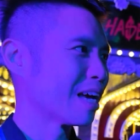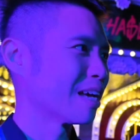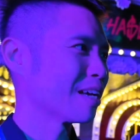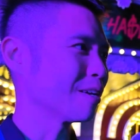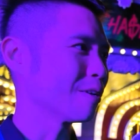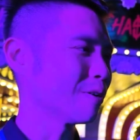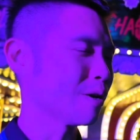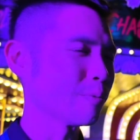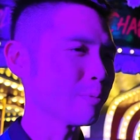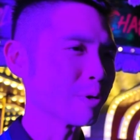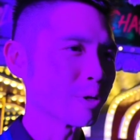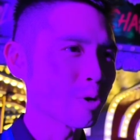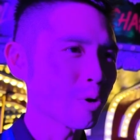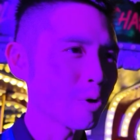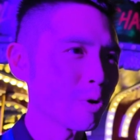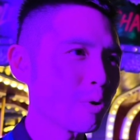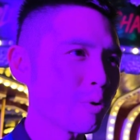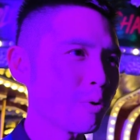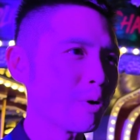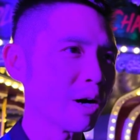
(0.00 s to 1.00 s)
And we
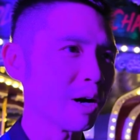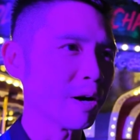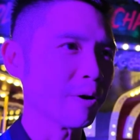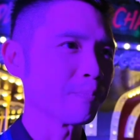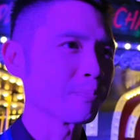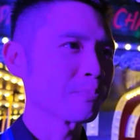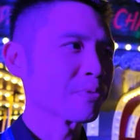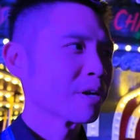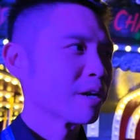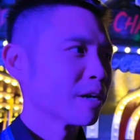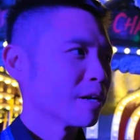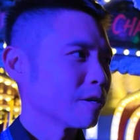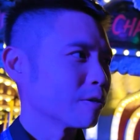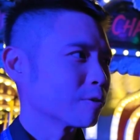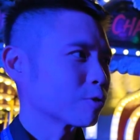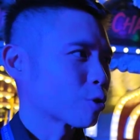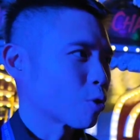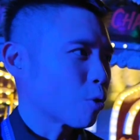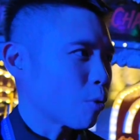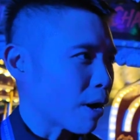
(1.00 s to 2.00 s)
go
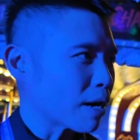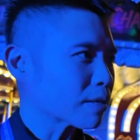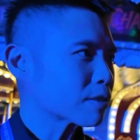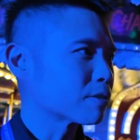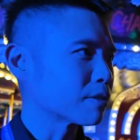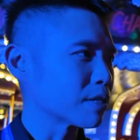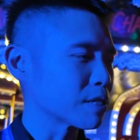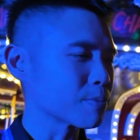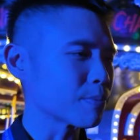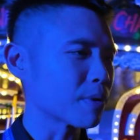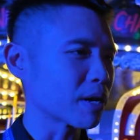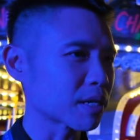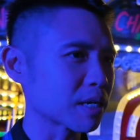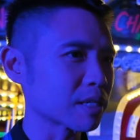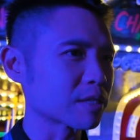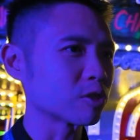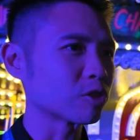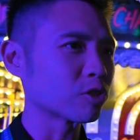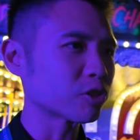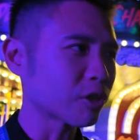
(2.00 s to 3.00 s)
out to these
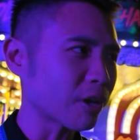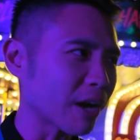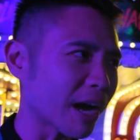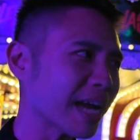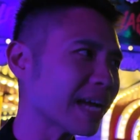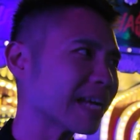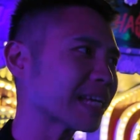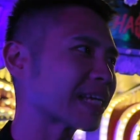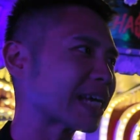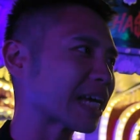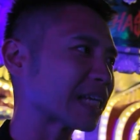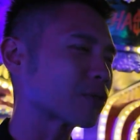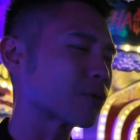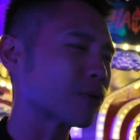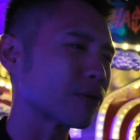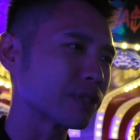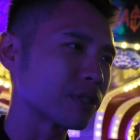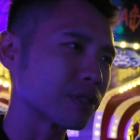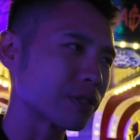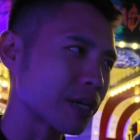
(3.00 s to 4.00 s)
markets to try and get
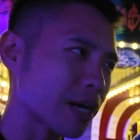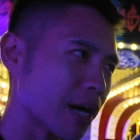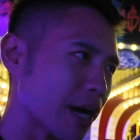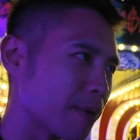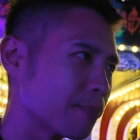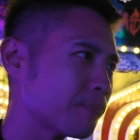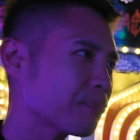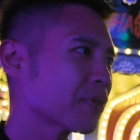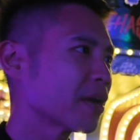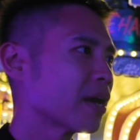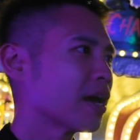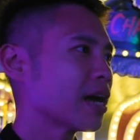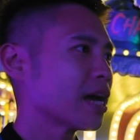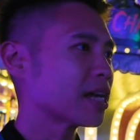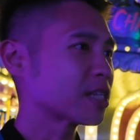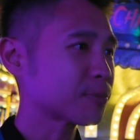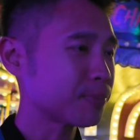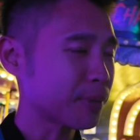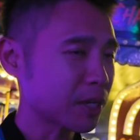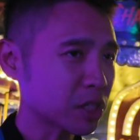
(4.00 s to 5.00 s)
tourists to come,
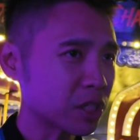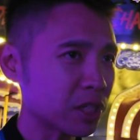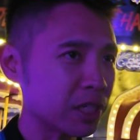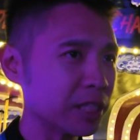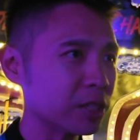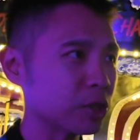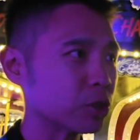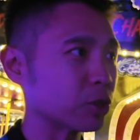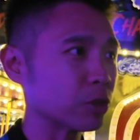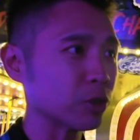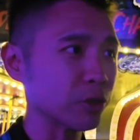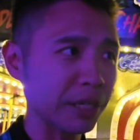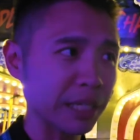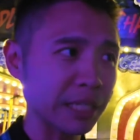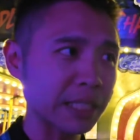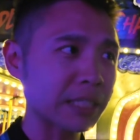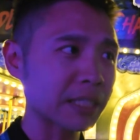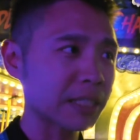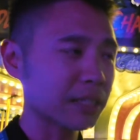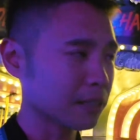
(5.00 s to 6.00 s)
especially during
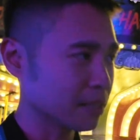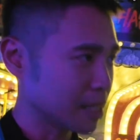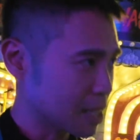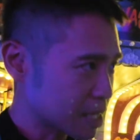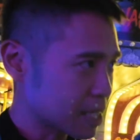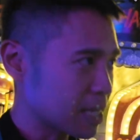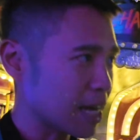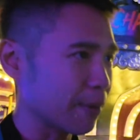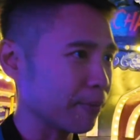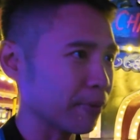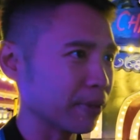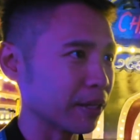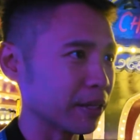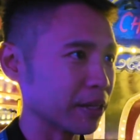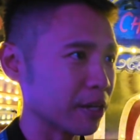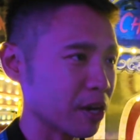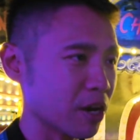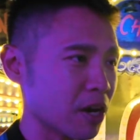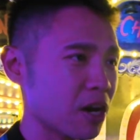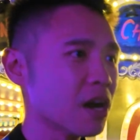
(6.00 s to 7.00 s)
this time of the
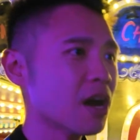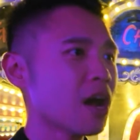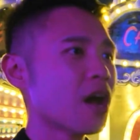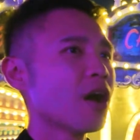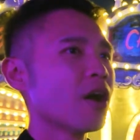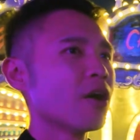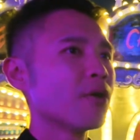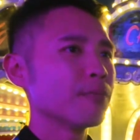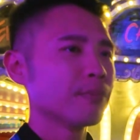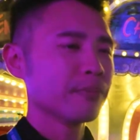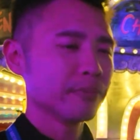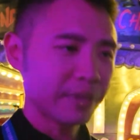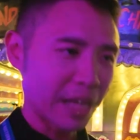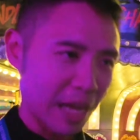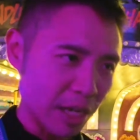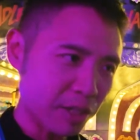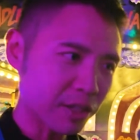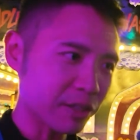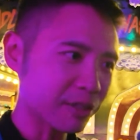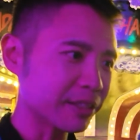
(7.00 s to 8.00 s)
year.
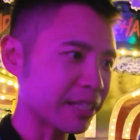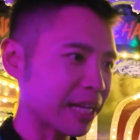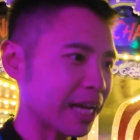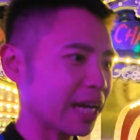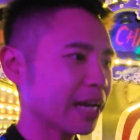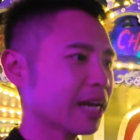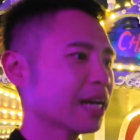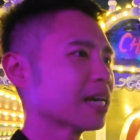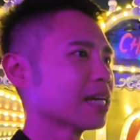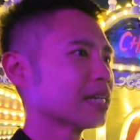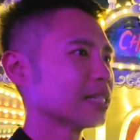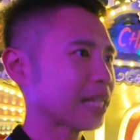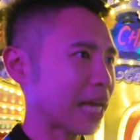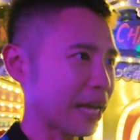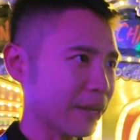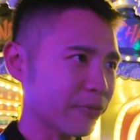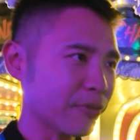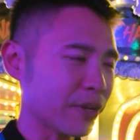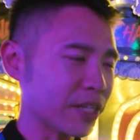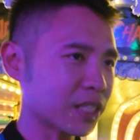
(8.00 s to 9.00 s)
National Day,
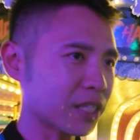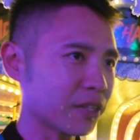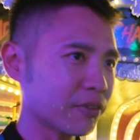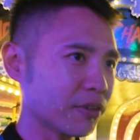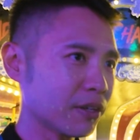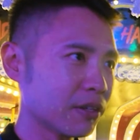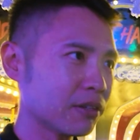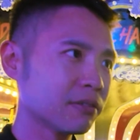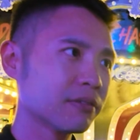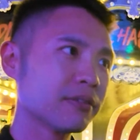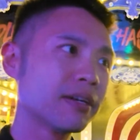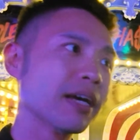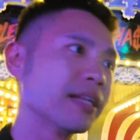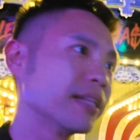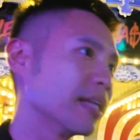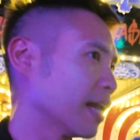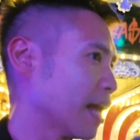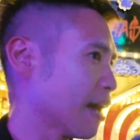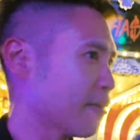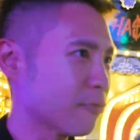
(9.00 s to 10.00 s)
Night Festival, and
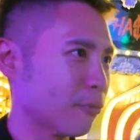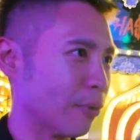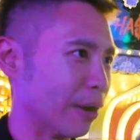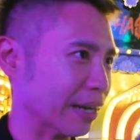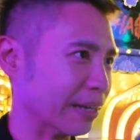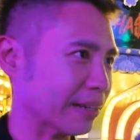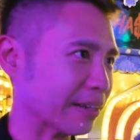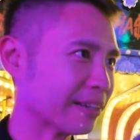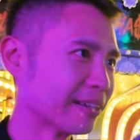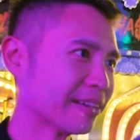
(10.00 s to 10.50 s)
then F1.